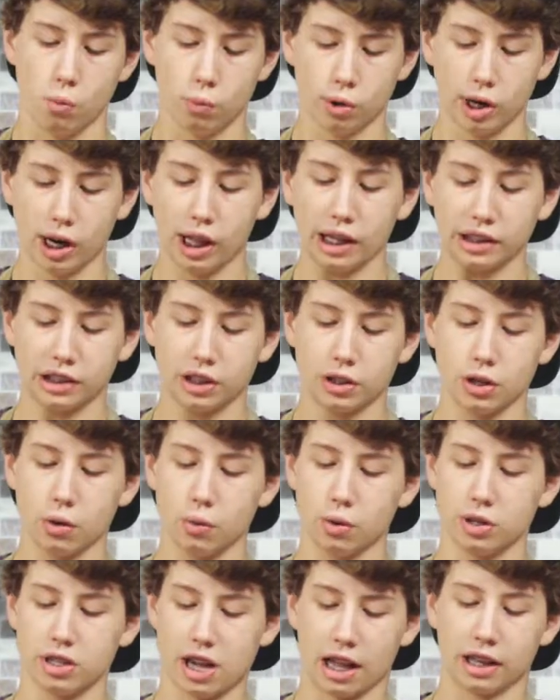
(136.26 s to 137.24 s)
What I like to
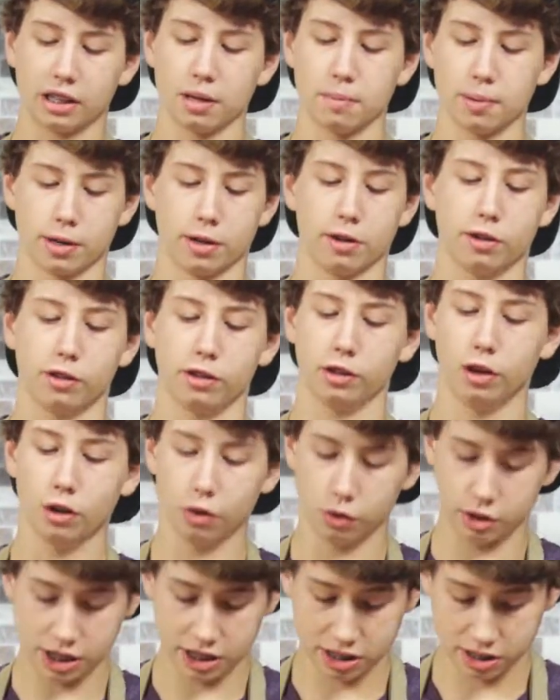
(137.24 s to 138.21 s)
do is I like to make a
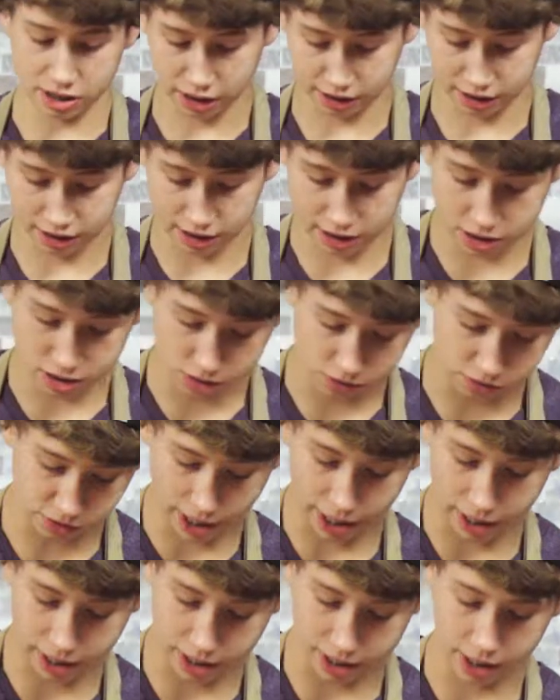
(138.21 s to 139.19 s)
little disc like this,
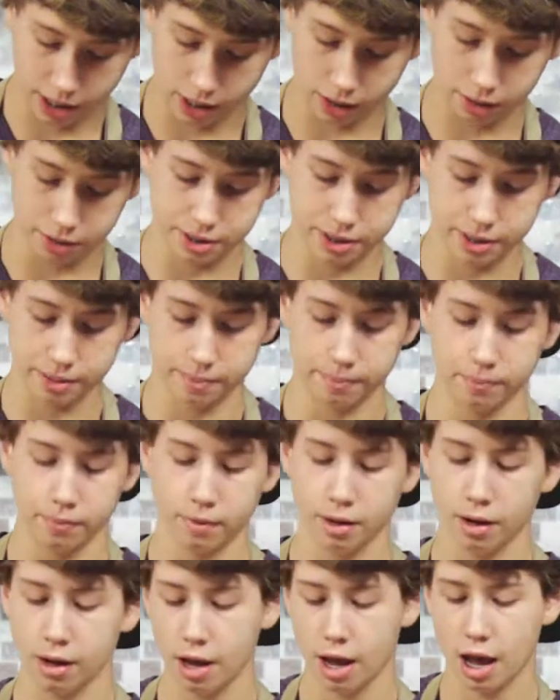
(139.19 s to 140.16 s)
flatten it out,
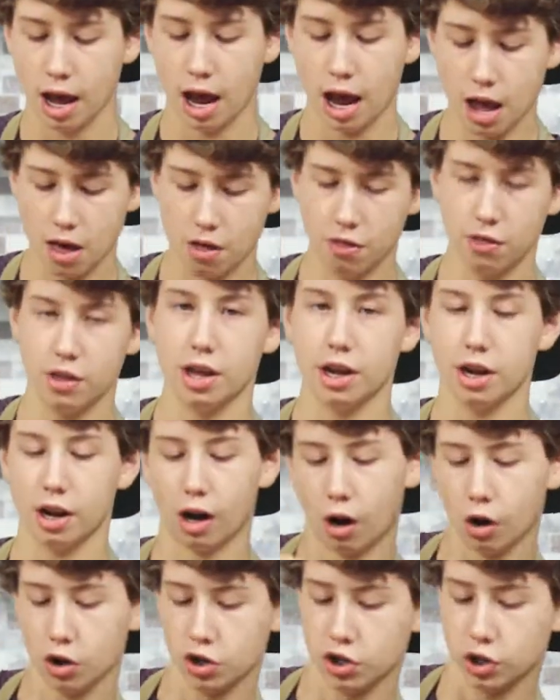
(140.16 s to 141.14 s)
and then
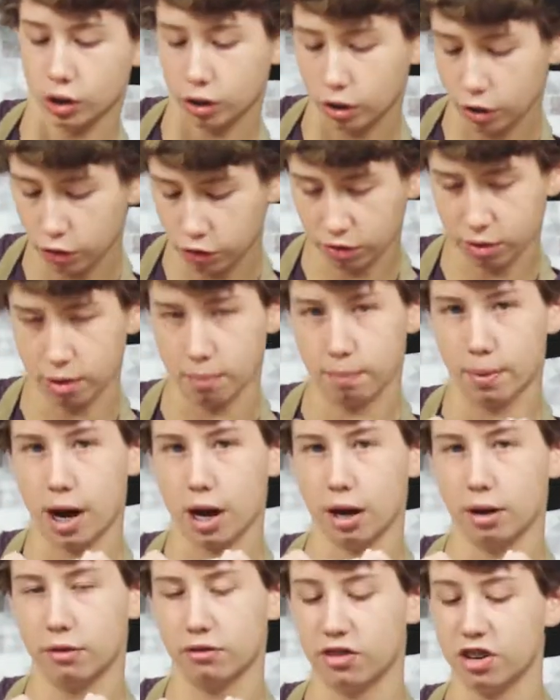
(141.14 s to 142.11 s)
I'll show you from the bottom